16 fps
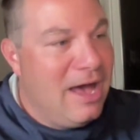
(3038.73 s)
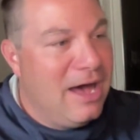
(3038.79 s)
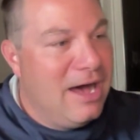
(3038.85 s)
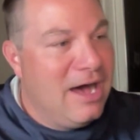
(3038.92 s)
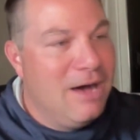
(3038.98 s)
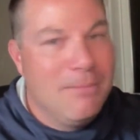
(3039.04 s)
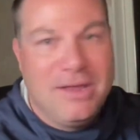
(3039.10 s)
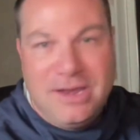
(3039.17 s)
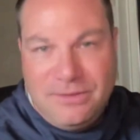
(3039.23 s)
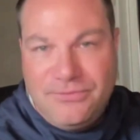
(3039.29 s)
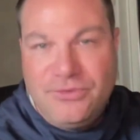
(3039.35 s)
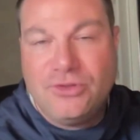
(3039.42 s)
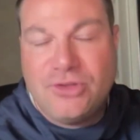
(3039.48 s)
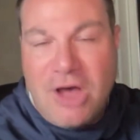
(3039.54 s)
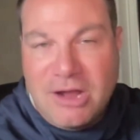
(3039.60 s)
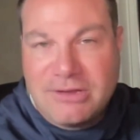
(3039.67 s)
And if
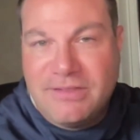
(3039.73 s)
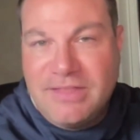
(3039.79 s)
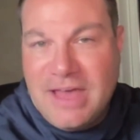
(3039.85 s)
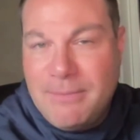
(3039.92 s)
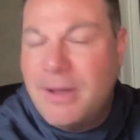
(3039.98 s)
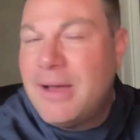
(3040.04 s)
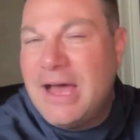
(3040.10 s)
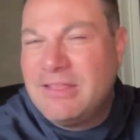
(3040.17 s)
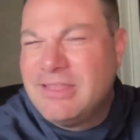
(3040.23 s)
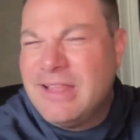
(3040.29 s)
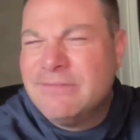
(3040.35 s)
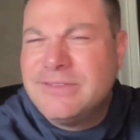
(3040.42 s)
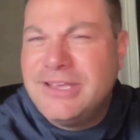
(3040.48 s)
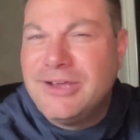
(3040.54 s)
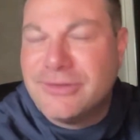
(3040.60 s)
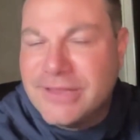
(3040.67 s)
you talk to them, I'd love
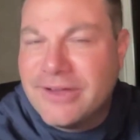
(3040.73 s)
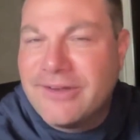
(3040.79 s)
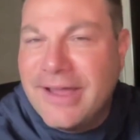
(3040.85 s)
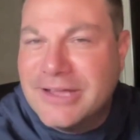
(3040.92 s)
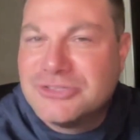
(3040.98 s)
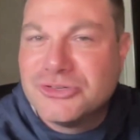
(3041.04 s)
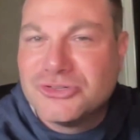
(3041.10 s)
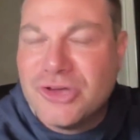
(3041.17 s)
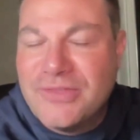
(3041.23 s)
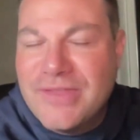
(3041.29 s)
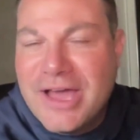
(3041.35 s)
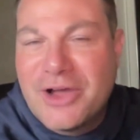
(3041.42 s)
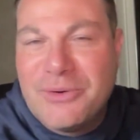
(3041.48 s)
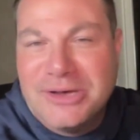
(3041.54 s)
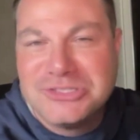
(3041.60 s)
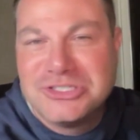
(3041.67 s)
to hear their answers on that
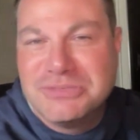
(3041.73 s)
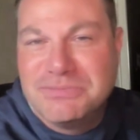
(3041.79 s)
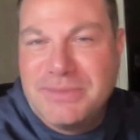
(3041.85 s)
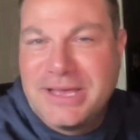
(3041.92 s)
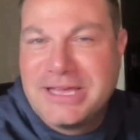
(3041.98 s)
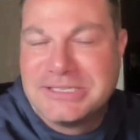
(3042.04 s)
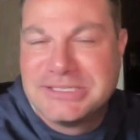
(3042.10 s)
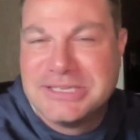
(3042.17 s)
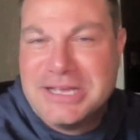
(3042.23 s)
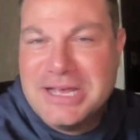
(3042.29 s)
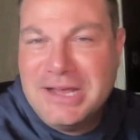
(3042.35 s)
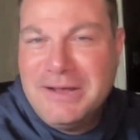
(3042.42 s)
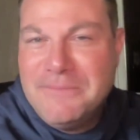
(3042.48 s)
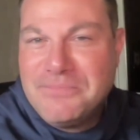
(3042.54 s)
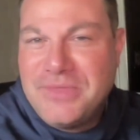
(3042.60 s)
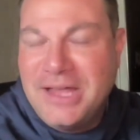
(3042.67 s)
question, because
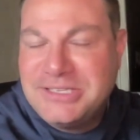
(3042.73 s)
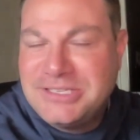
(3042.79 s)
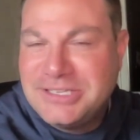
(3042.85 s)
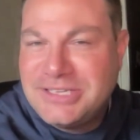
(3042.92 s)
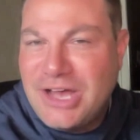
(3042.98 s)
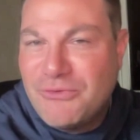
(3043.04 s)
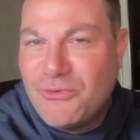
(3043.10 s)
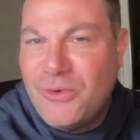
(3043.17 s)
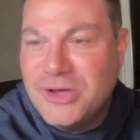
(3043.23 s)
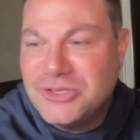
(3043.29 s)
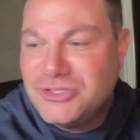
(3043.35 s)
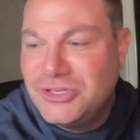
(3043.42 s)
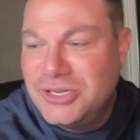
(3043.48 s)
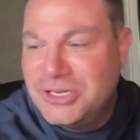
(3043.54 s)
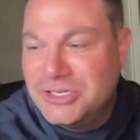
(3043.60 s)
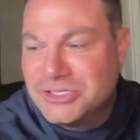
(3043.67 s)
that's a tough
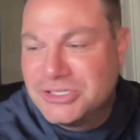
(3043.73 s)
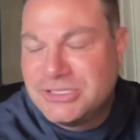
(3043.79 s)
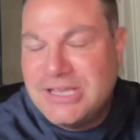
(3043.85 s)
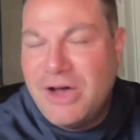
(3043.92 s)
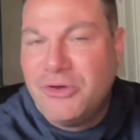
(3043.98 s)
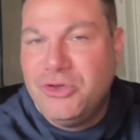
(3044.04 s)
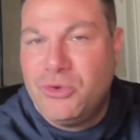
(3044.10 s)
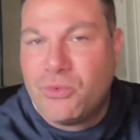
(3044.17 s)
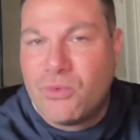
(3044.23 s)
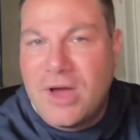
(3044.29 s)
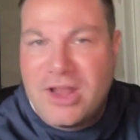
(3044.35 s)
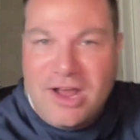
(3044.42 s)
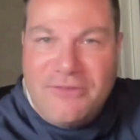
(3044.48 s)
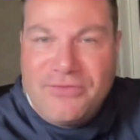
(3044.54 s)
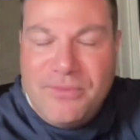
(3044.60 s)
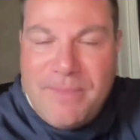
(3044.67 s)
question to just tell you right
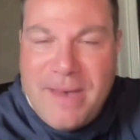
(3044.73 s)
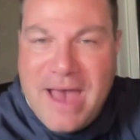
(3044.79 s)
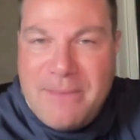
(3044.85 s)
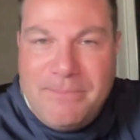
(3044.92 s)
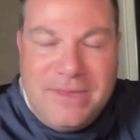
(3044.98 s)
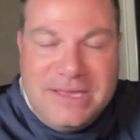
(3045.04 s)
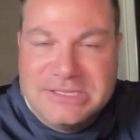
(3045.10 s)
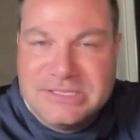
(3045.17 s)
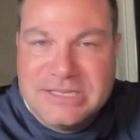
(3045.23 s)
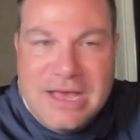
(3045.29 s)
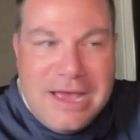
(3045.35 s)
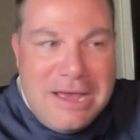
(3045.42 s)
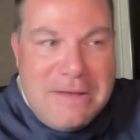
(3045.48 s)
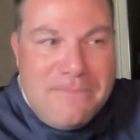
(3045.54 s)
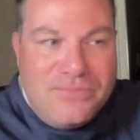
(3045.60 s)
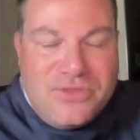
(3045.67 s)
off the bat. Because
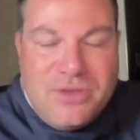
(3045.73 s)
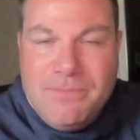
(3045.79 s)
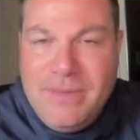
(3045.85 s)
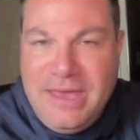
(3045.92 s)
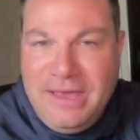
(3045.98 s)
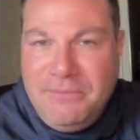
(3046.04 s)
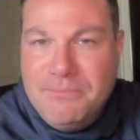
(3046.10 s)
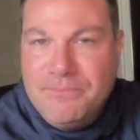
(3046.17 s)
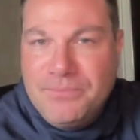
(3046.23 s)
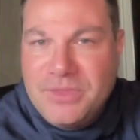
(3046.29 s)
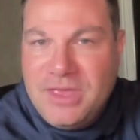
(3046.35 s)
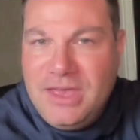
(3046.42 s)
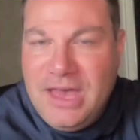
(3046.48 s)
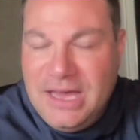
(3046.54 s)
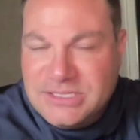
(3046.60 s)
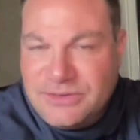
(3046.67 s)
to me,
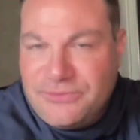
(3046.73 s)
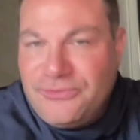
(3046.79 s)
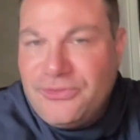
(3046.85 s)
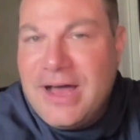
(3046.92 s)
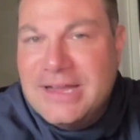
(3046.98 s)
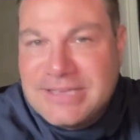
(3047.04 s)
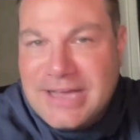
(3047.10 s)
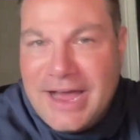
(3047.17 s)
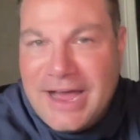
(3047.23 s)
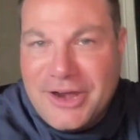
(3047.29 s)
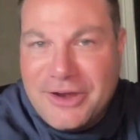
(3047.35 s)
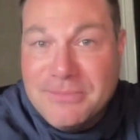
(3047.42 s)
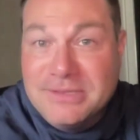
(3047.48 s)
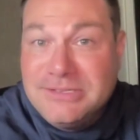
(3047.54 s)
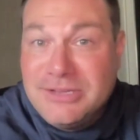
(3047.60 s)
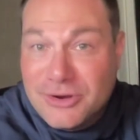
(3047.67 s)
as a fly tire,
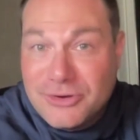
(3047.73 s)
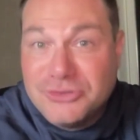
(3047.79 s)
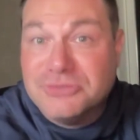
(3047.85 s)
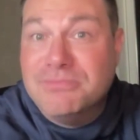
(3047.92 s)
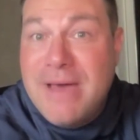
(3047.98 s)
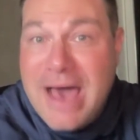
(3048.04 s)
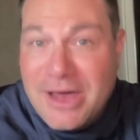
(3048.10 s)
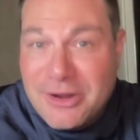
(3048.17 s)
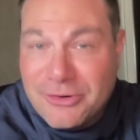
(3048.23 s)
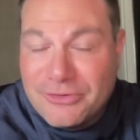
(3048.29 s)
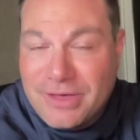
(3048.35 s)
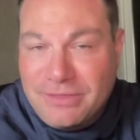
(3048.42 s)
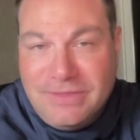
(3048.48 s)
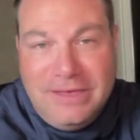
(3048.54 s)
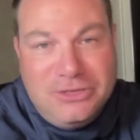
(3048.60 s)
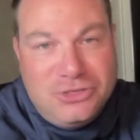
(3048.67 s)
materials matter.
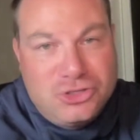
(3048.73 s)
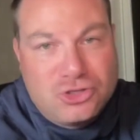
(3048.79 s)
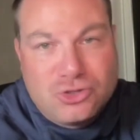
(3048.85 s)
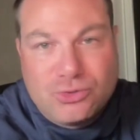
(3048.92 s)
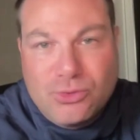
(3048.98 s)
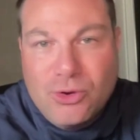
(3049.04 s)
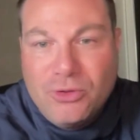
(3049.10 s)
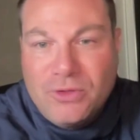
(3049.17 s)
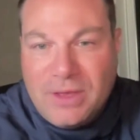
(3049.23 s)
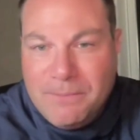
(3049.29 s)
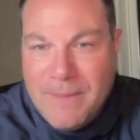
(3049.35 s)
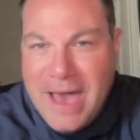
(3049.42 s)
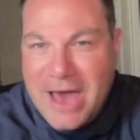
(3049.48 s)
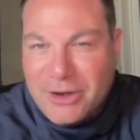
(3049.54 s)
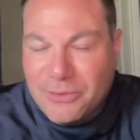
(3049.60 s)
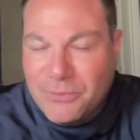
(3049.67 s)
Like, they truly
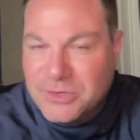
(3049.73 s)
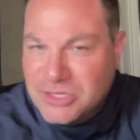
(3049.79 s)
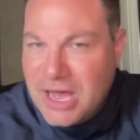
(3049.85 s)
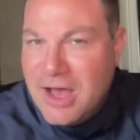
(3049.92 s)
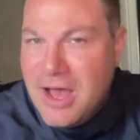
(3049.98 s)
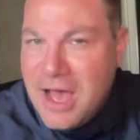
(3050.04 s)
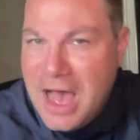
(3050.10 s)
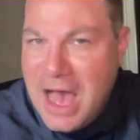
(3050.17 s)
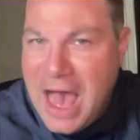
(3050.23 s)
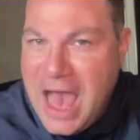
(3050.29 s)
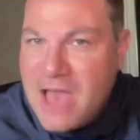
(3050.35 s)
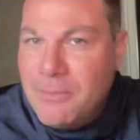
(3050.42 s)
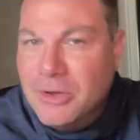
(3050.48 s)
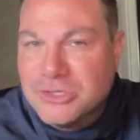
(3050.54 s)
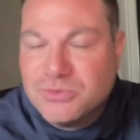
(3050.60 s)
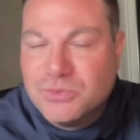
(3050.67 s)
matter, which I
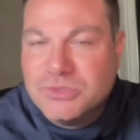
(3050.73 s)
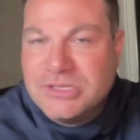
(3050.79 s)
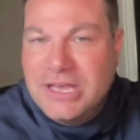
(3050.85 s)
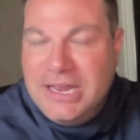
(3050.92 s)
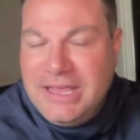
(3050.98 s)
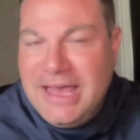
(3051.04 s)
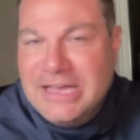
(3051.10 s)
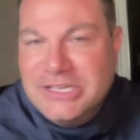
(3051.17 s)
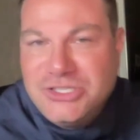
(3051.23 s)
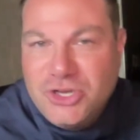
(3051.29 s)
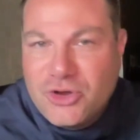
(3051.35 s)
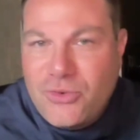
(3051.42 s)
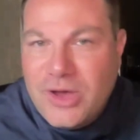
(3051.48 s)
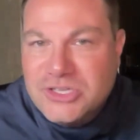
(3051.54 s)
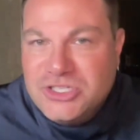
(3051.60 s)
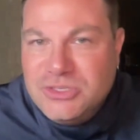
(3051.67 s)
almost was going to guess your
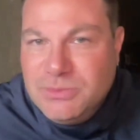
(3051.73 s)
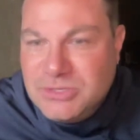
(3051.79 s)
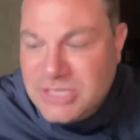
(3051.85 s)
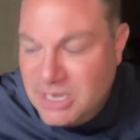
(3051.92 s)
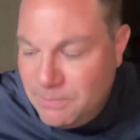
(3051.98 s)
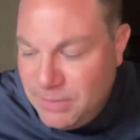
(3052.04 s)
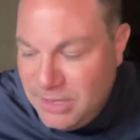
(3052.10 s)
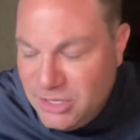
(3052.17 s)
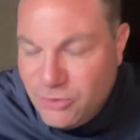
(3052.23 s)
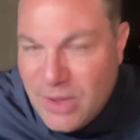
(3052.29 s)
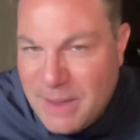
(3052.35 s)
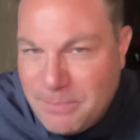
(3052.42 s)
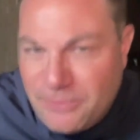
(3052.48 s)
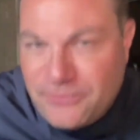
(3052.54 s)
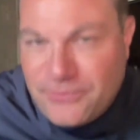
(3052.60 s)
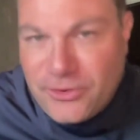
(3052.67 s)
question was going to be, do I
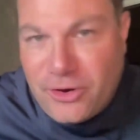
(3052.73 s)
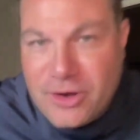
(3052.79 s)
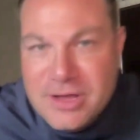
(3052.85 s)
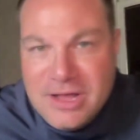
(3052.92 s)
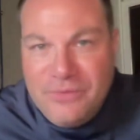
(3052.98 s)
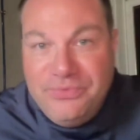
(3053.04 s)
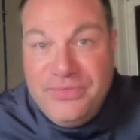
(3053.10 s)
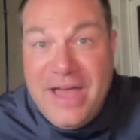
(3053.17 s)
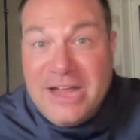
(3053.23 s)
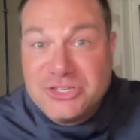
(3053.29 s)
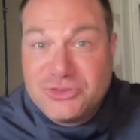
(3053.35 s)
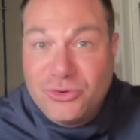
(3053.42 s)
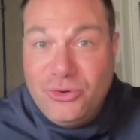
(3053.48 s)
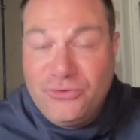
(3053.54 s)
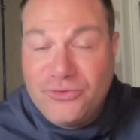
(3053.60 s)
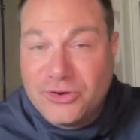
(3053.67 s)
prefer
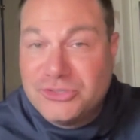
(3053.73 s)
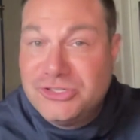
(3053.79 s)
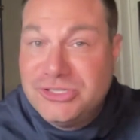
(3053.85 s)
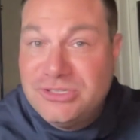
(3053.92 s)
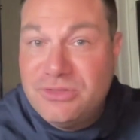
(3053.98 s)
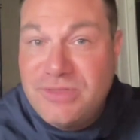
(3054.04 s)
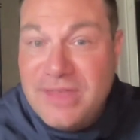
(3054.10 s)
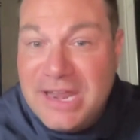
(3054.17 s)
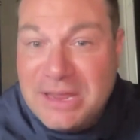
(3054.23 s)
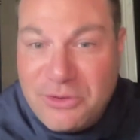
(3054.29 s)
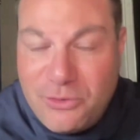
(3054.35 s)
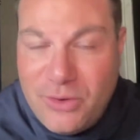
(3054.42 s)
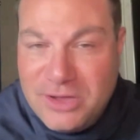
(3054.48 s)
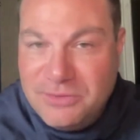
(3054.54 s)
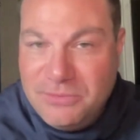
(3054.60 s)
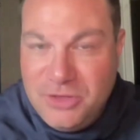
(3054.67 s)
natural versus synthetic,
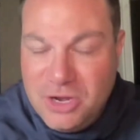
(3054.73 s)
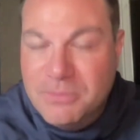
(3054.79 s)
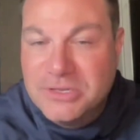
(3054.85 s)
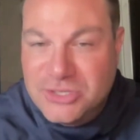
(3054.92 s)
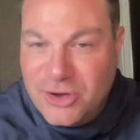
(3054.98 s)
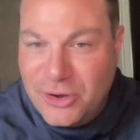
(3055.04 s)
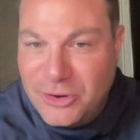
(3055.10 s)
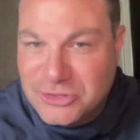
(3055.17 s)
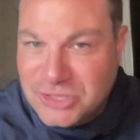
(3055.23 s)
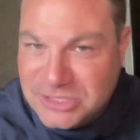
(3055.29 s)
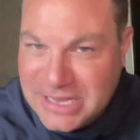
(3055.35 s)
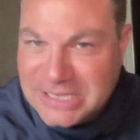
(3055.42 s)
materials? Because